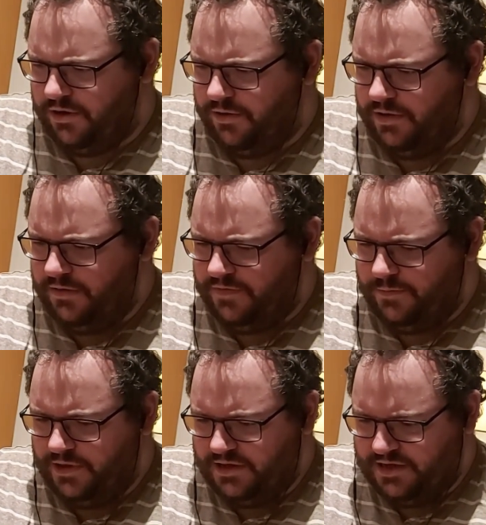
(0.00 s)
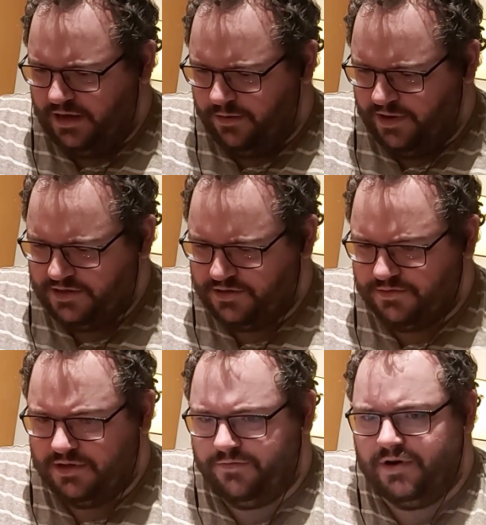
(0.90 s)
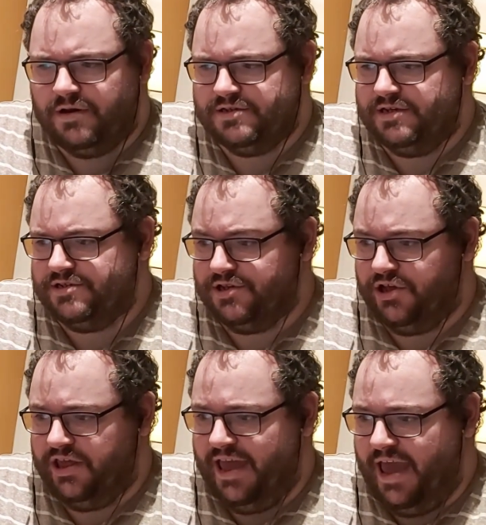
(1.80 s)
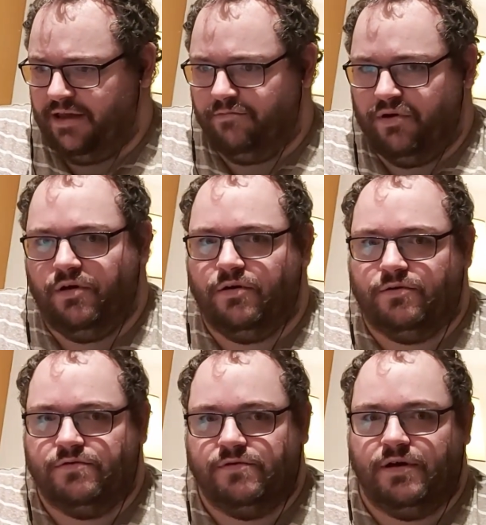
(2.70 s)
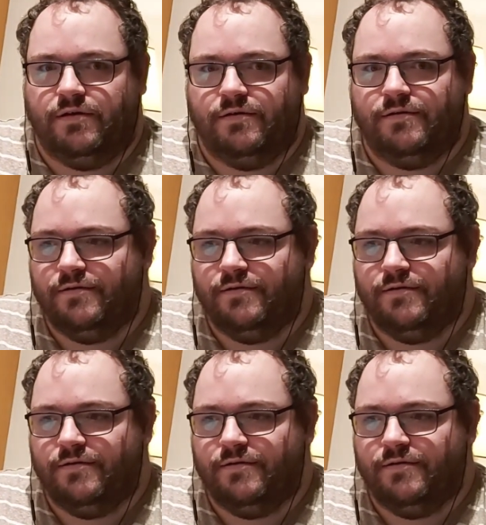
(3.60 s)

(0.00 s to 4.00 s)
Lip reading: if when they tell him, he has to come to that realization that he ate Bertholdt as well.